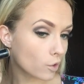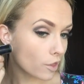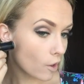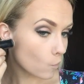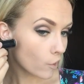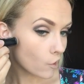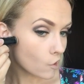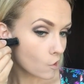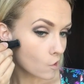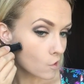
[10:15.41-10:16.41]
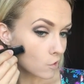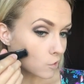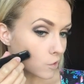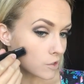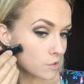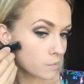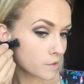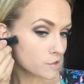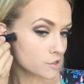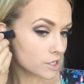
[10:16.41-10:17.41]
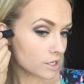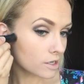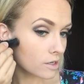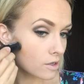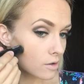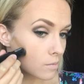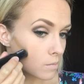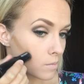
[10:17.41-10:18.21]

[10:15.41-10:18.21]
it that way. So I do my cheek.